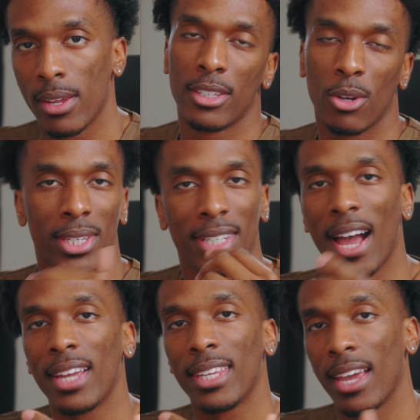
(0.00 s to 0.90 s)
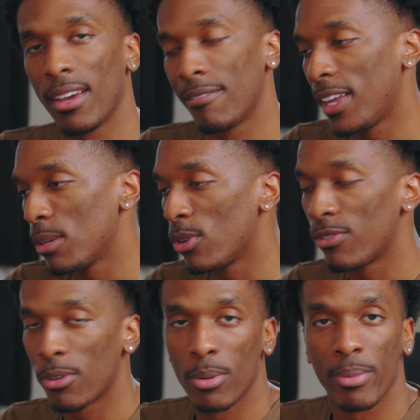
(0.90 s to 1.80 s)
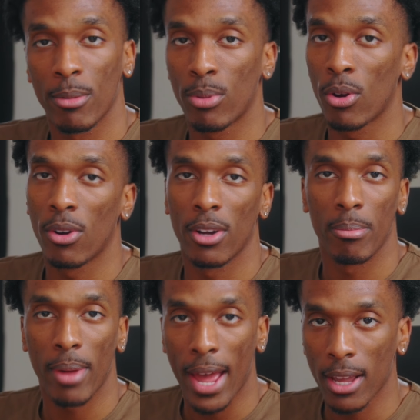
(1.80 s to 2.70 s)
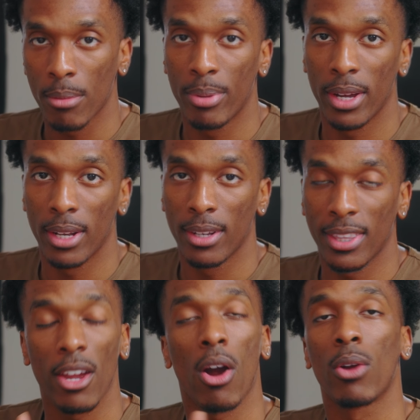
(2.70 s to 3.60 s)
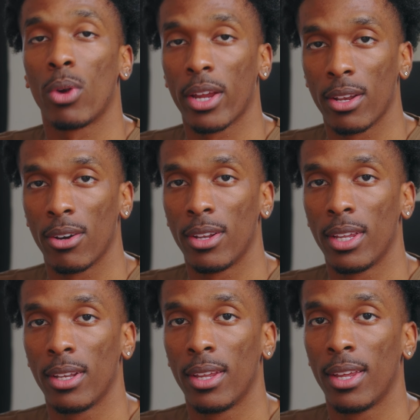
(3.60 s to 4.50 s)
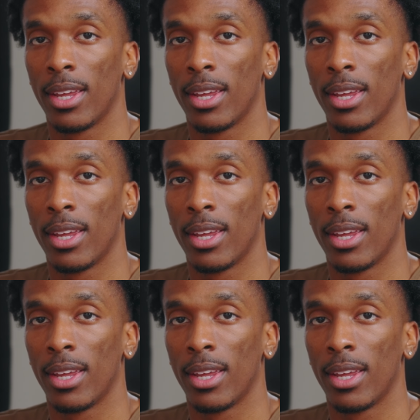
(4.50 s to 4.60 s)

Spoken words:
So it's not yet available for Premiere Pro on Mac, but they are working on it.